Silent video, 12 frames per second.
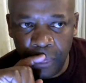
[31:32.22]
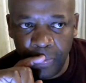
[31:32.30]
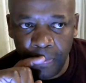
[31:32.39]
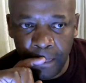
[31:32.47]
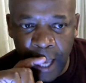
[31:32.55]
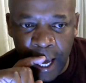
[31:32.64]

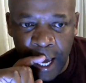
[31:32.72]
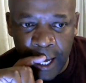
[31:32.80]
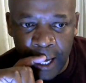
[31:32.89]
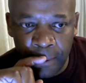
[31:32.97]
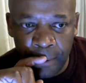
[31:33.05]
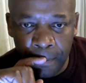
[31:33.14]

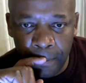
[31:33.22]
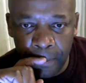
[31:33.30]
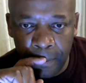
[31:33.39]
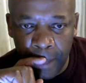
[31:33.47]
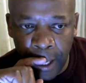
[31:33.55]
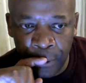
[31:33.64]
I
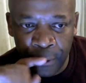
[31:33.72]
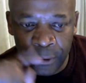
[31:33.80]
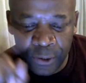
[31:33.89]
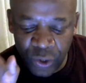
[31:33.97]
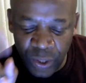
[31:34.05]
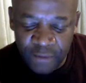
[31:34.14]
also
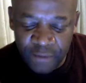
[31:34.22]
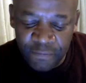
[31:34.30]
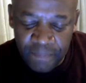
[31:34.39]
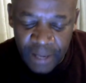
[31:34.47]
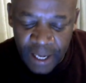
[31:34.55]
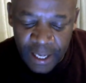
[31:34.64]
have
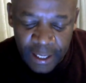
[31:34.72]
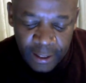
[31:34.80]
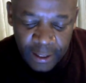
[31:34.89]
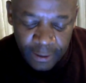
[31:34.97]
my